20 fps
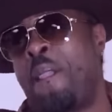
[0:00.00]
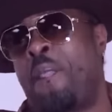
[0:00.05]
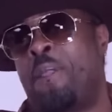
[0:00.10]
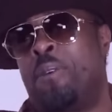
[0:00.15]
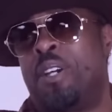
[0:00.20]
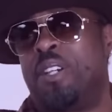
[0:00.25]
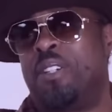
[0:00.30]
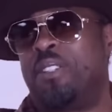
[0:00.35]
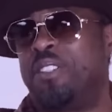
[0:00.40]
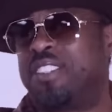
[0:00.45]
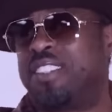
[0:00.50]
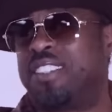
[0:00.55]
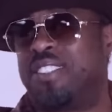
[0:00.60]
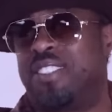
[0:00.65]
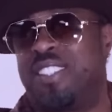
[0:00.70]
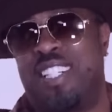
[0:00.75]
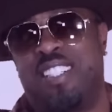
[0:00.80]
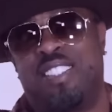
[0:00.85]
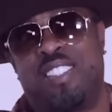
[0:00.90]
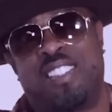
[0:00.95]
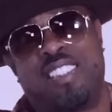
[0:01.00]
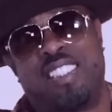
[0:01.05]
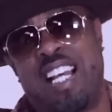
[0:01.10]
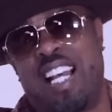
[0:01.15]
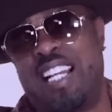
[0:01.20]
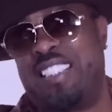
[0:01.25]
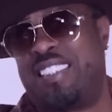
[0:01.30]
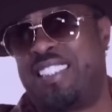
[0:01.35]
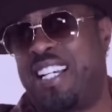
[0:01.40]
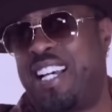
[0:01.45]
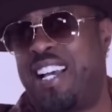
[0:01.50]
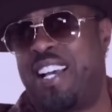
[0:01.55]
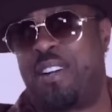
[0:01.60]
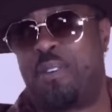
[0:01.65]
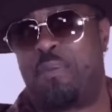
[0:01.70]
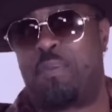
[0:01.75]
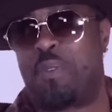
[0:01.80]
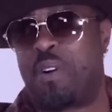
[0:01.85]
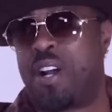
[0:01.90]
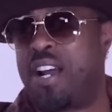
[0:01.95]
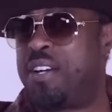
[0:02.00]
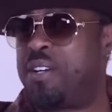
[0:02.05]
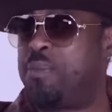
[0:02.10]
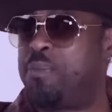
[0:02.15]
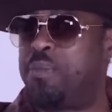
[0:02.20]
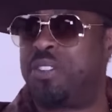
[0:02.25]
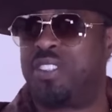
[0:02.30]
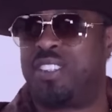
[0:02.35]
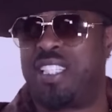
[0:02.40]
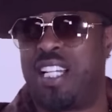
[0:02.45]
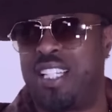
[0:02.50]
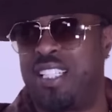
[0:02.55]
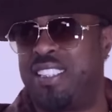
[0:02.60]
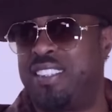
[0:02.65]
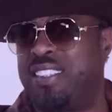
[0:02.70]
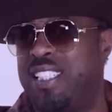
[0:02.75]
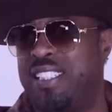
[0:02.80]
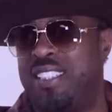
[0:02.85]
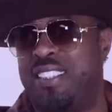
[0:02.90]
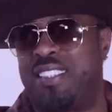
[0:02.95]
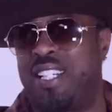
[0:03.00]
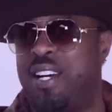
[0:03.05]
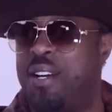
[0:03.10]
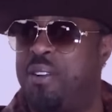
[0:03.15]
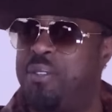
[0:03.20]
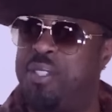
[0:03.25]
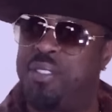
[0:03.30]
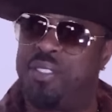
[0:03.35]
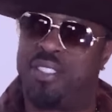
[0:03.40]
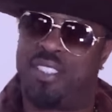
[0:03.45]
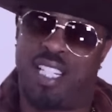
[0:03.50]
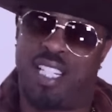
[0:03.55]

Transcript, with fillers: we was we was nice. I had a brand new Mercedes at the time. We was